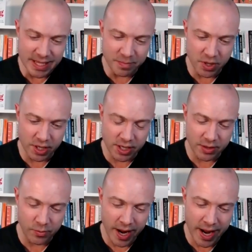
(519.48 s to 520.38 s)
the book
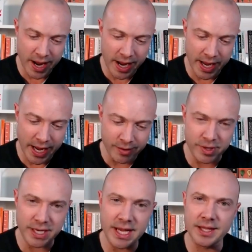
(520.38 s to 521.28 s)
where it
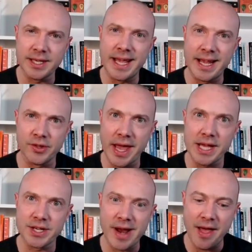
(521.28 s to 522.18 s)
really hit the nail on the
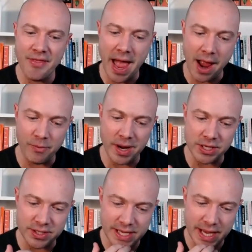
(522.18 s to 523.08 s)
head around that, where
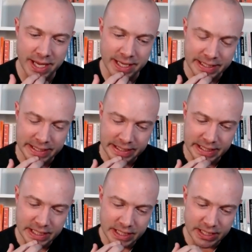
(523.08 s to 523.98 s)
you say
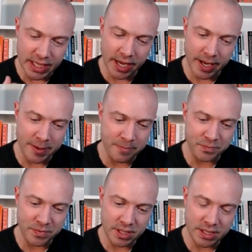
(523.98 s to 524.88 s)
you're
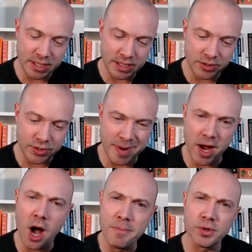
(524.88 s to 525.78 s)
talking
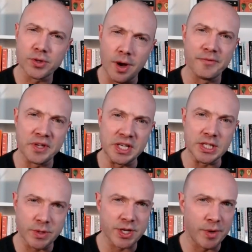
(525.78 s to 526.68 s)
about humble
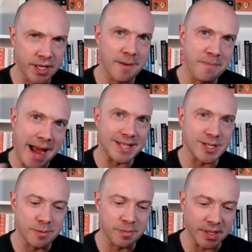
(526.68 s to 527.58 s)
confidence, which I want to come back
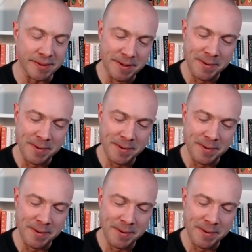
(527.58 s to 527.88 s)
to. But